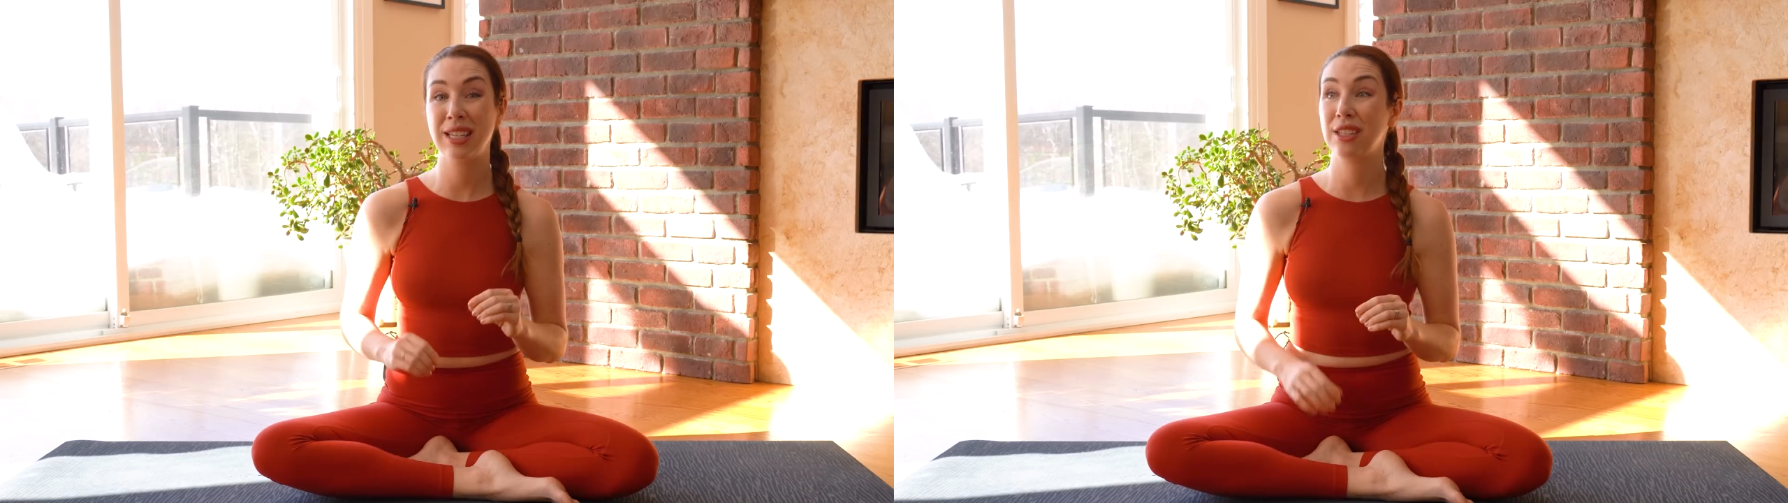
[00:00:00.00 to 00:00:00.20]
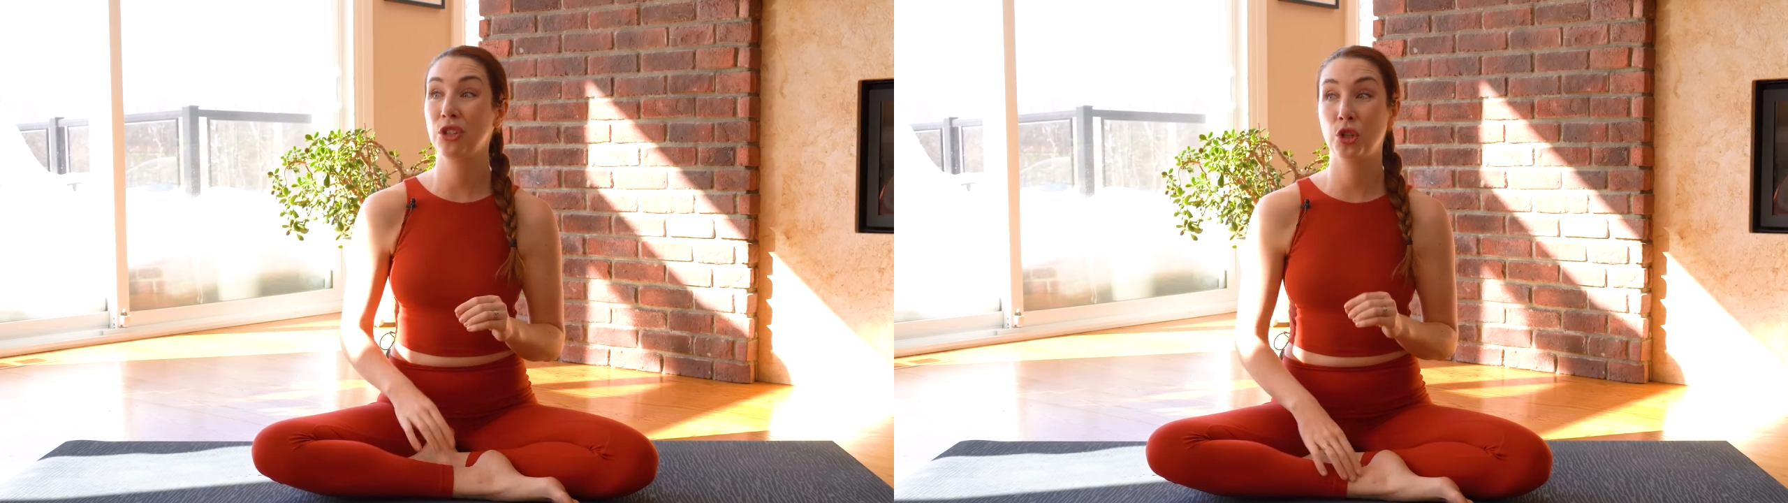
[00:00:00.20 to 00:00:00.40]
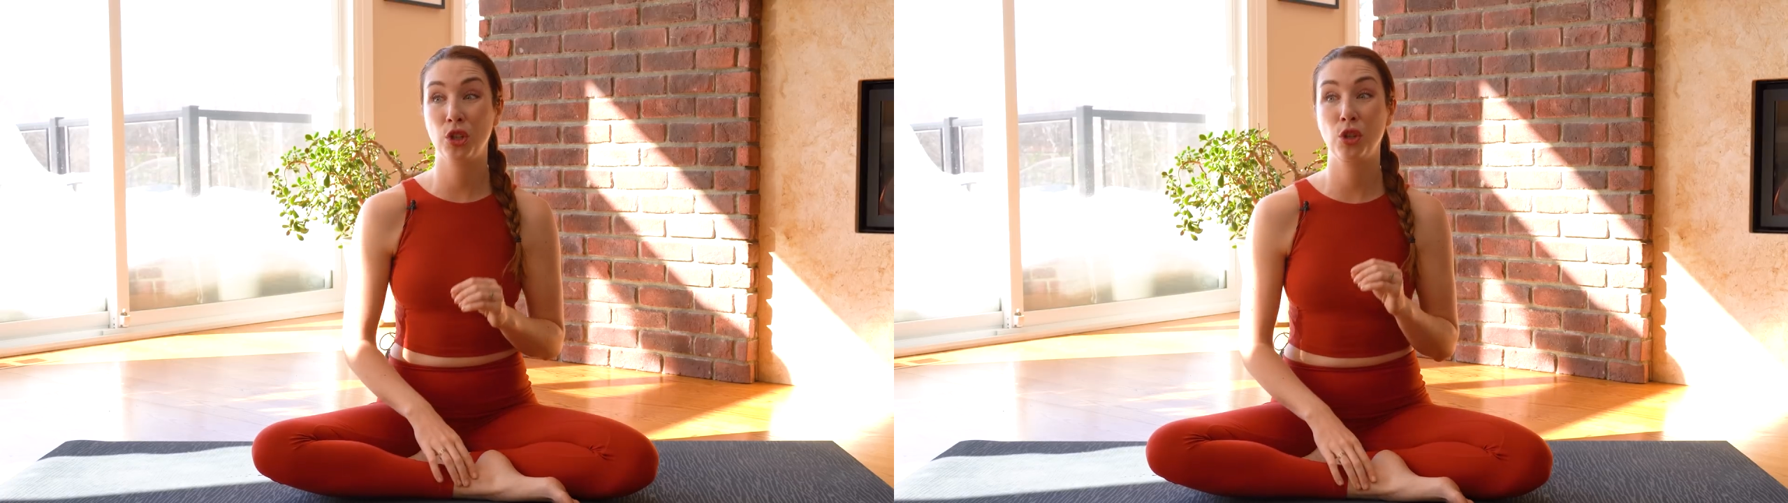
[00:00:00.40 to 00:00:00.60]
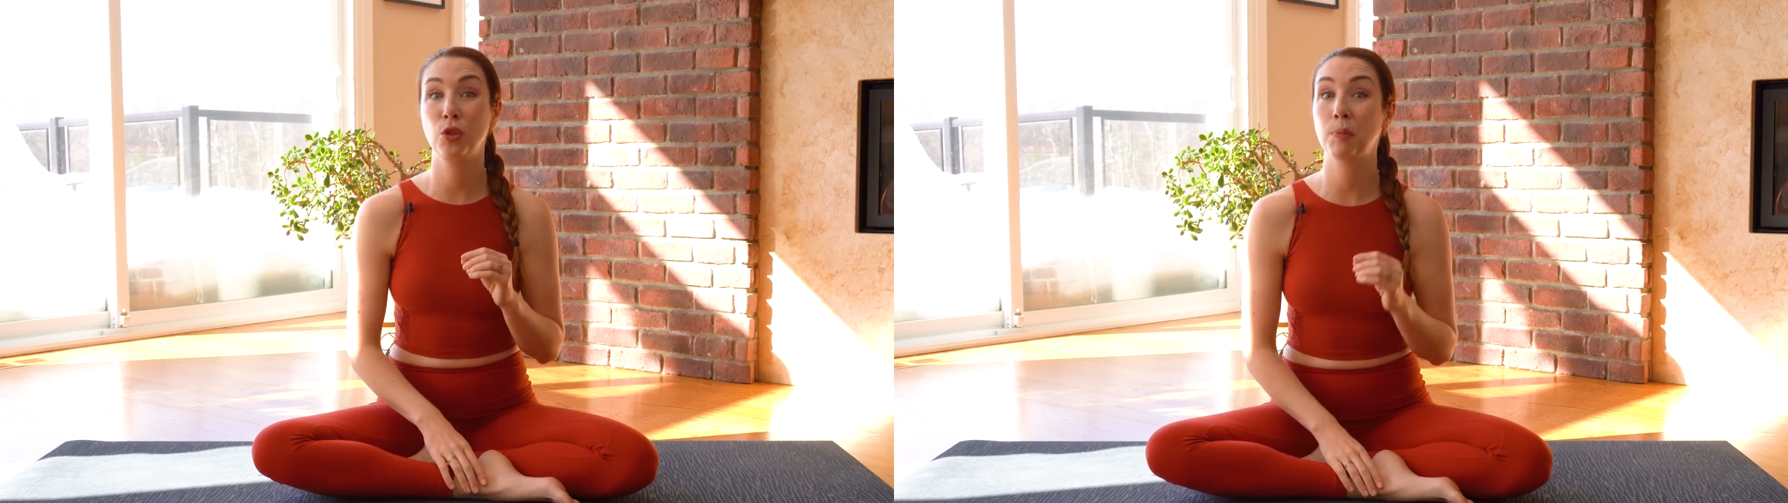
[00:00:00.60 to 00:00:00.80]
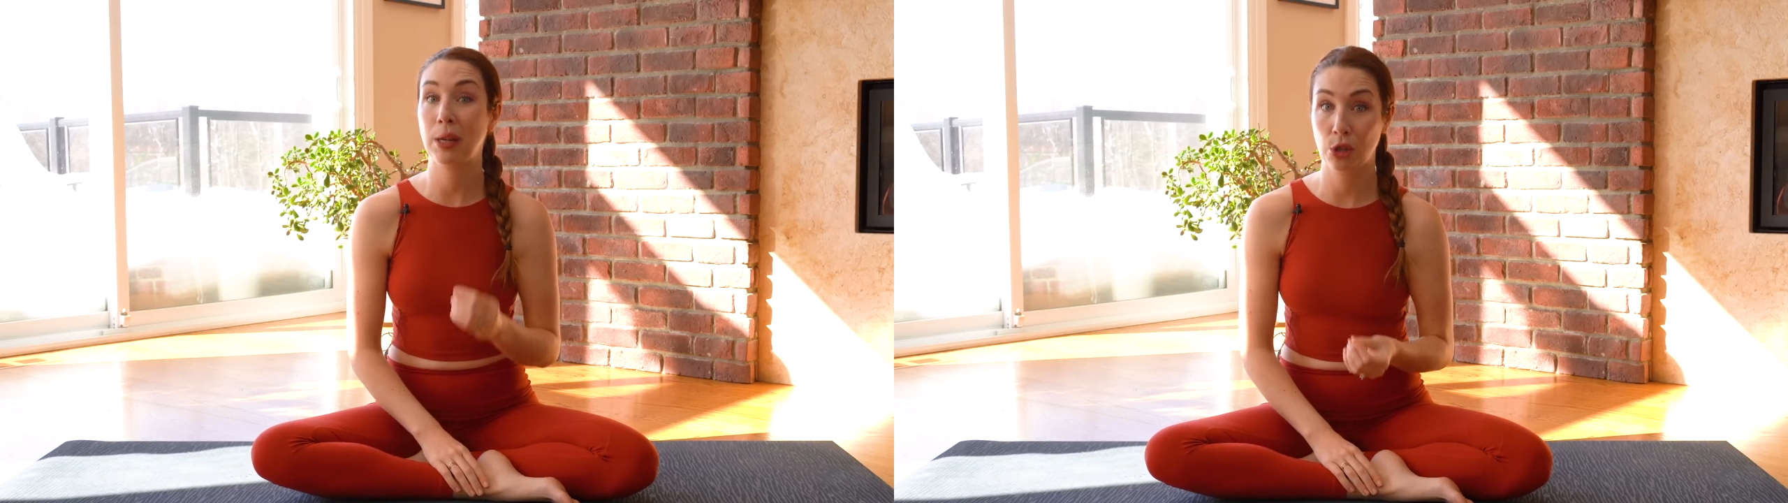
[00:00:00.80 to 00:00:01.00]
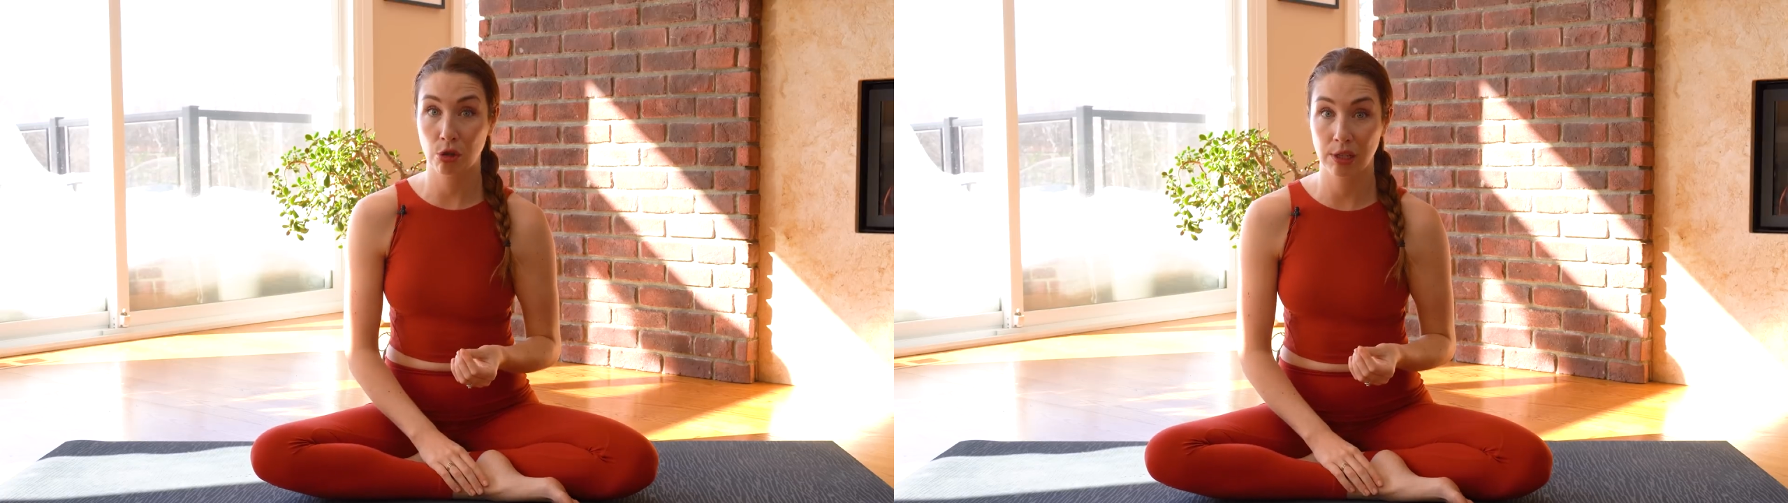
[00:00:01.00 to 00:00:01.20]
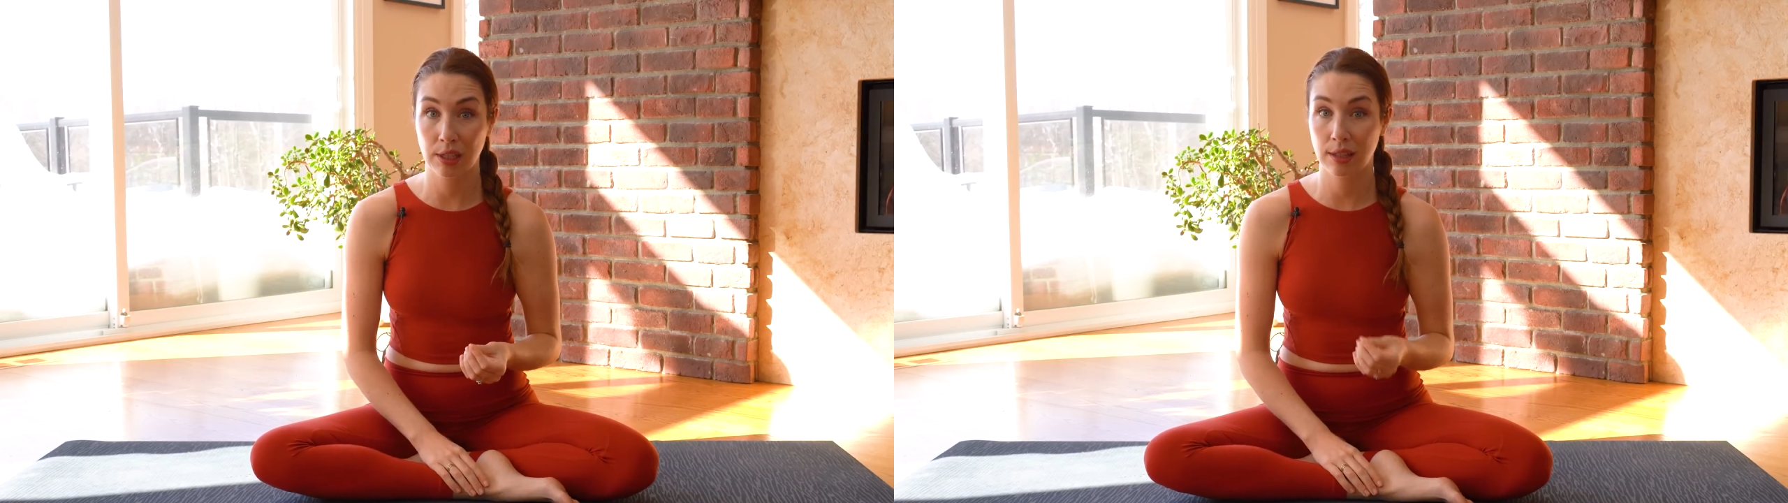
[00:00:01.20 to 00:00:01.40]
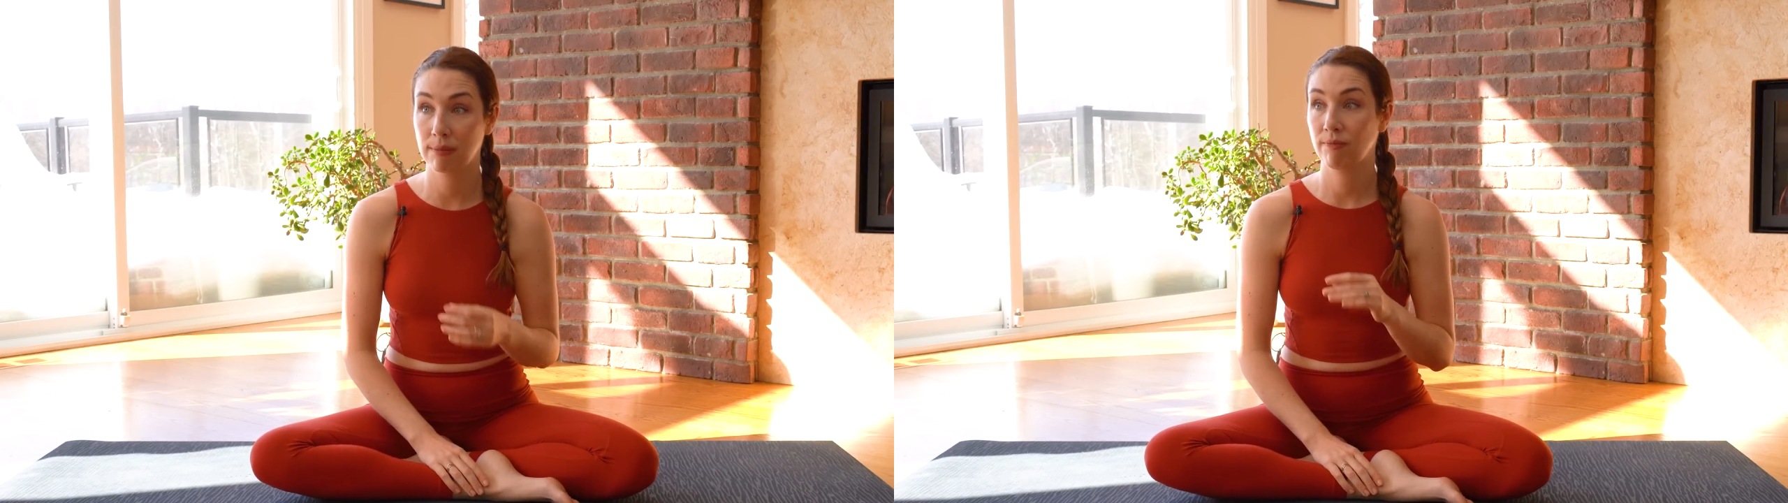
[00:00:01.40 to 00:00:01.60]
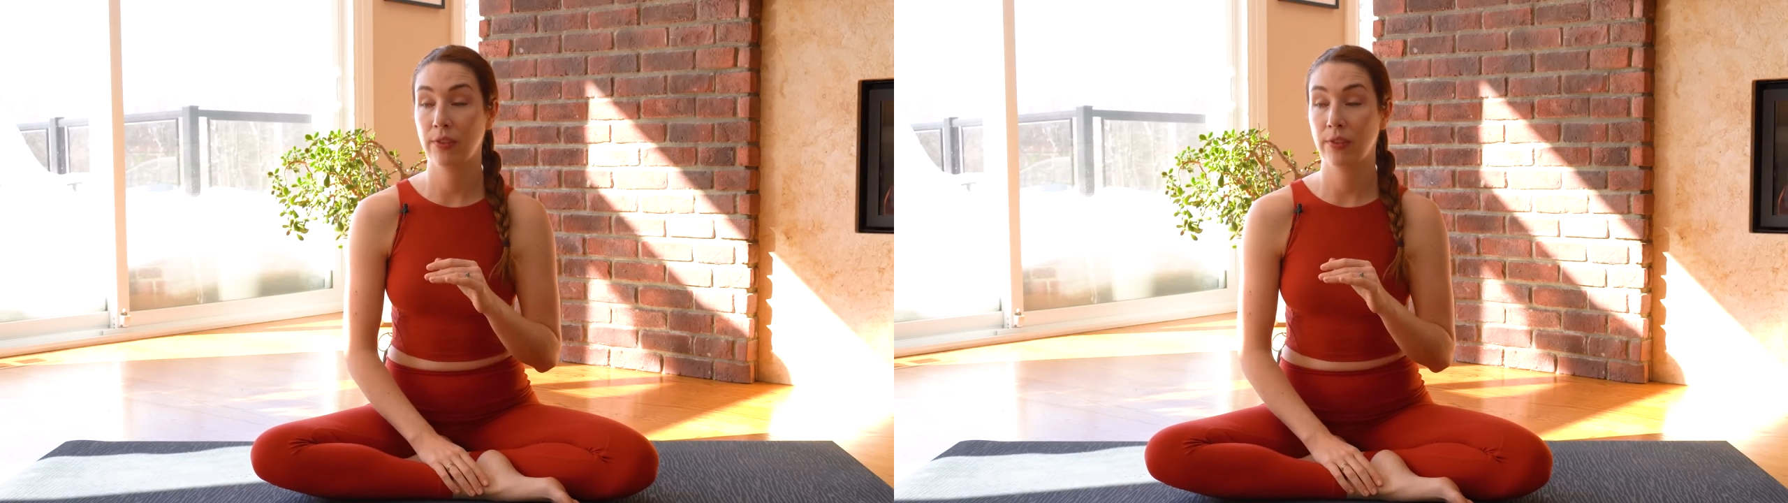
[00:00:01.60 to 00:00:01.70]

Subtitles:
is to just use Pinterest.